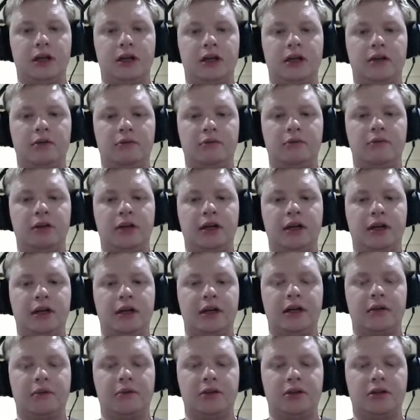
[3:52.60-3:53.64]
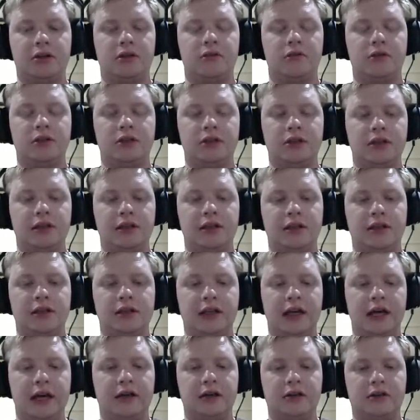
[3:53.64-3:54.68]
Make it up the top, which I need the
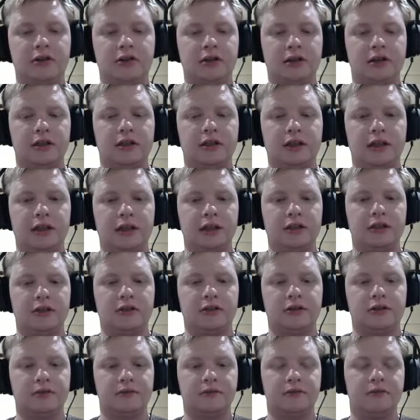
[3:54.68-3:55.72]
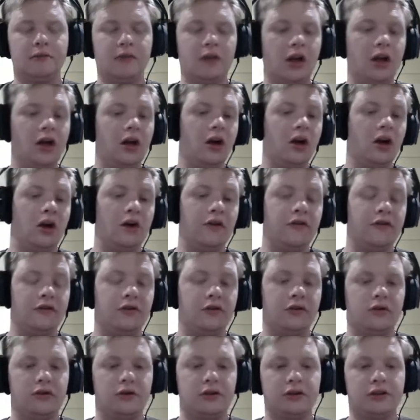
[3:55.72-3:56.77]
dark side to get to, of
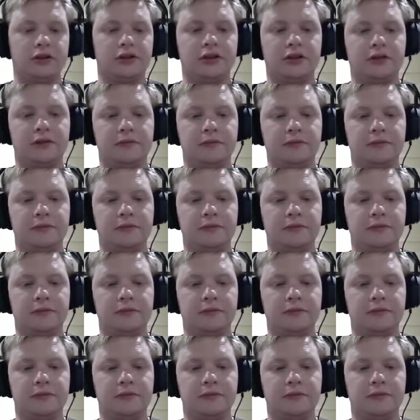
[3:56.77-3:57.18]
course.